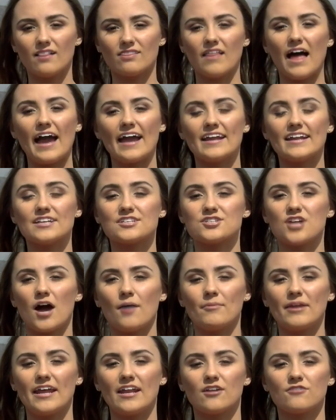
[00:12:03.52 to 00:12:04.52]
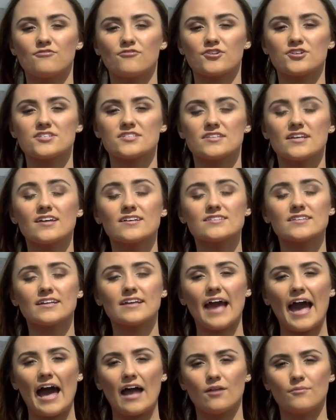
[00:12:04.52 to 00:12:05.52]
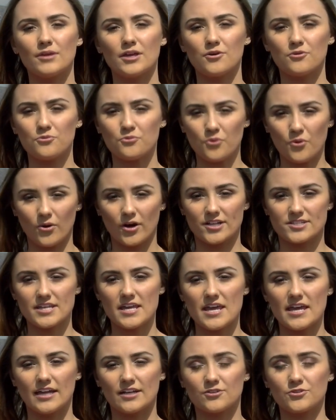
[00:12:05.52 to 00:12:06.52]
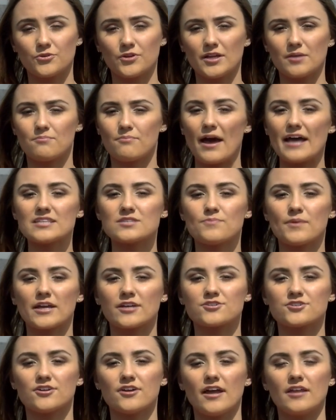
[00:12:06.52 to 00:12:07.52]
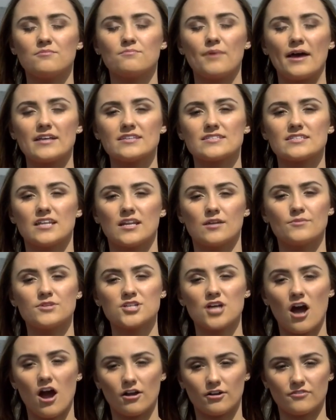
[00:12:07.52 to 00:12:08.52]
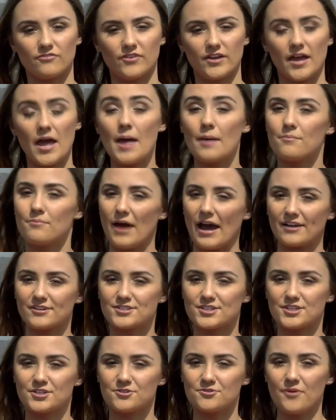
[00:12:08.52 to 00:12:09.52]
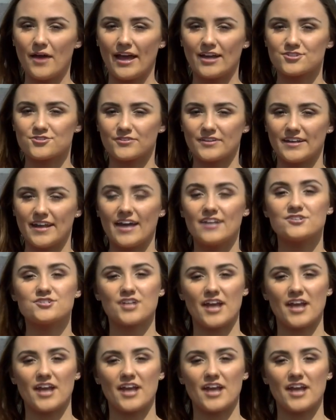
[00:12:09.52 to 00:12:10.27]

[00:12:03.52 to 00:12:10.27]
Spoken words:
Lion is nominated for 6 Academy Awards, including Best Picture and Best Cinematography. Back to you, Angelina and